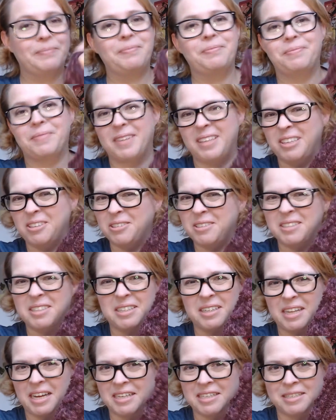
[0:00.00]
you still
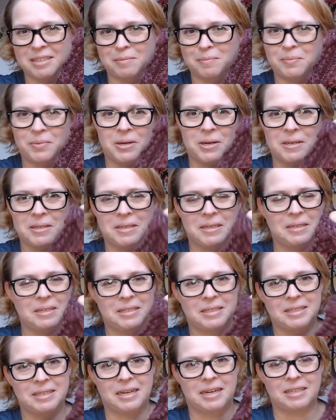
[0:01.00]
get some part that it's
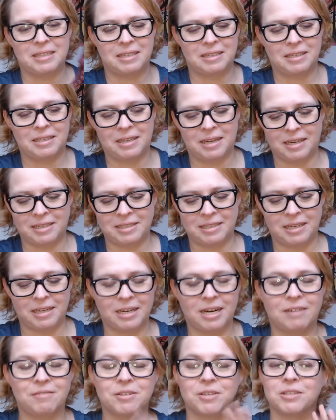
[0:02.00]
not nicely
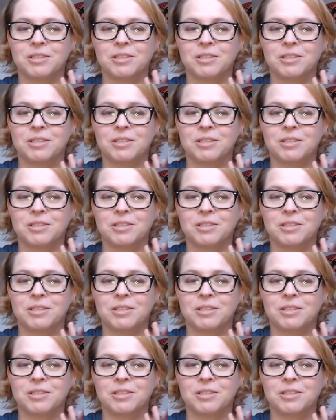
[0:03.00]
covered.